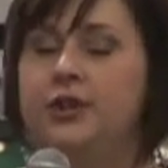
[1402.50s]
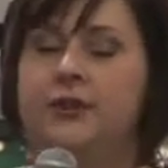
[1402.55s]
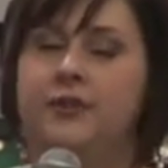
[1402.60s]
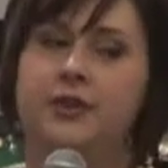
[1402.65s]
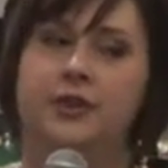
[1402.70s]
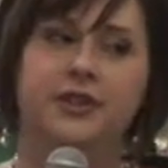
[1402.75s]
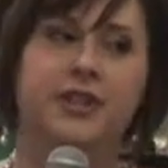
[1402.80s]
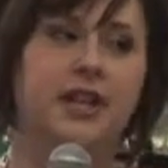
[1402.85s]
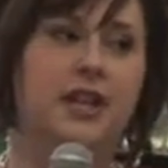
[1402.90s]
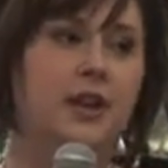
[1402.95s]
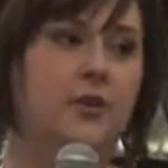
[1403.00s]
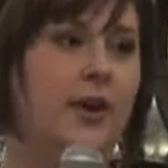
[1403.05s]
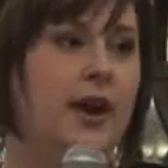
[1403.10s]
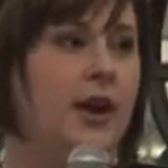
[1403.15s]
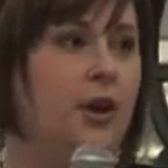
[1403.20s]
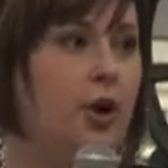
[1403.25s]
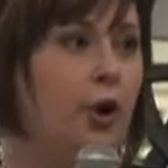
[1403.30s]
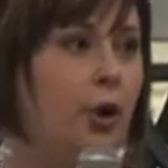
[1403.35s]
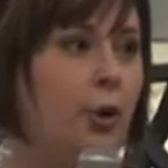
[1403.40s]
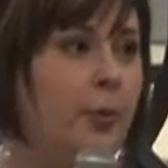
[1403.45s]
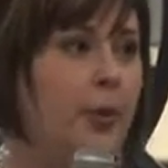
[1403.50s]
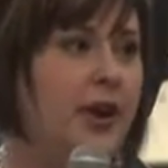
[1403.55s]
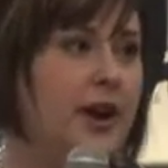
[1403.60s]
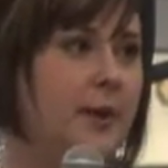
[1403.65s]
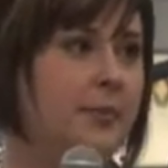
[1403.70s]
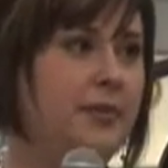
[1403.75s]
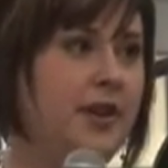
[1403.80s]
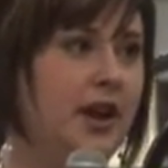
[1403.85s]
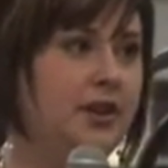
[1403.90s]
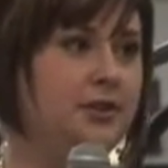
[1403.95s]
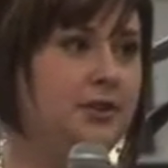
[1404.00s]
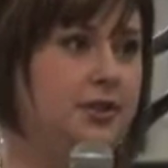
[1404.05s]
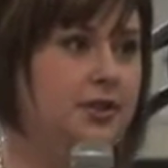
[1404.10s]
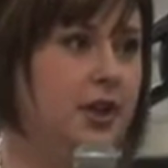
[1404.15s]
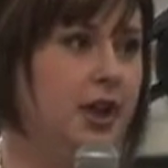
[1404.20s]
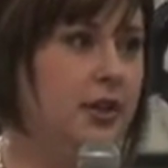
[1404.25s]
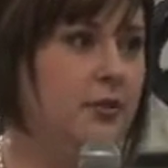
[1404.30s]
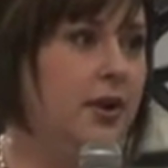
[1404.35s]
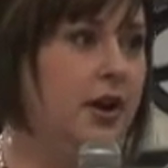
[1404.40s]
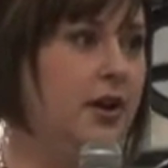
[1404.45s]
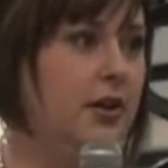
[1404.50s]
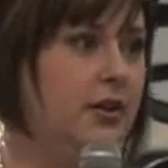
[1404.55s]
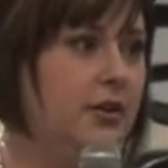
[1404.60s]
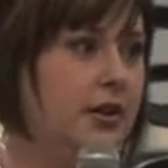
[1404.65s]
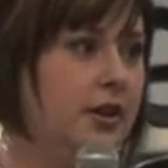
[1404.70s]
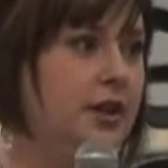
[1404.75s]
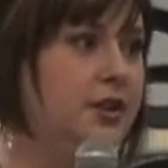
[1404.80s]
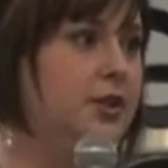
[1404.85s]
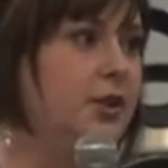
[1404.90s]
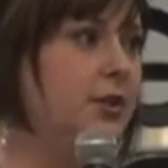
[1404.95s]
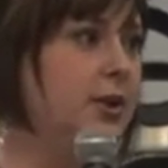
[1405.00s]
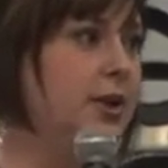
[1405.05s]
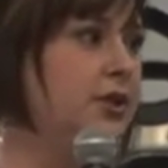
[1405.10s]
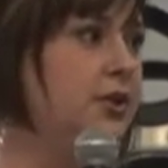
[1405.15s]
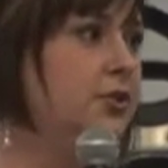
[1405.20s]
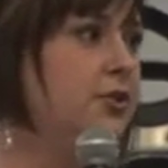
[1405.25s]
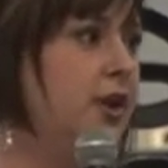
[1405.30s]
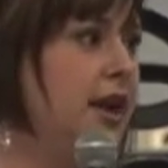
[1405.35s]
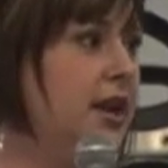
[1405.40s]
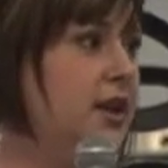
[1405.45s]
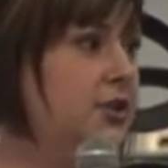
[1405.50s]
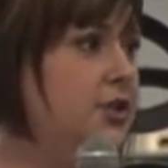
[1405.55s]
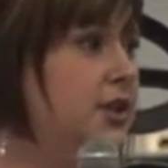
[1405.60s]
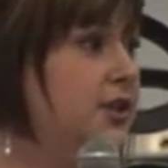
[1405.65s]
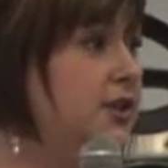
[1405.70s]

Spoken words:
So if there's any way to open up that stairwell, it's always great.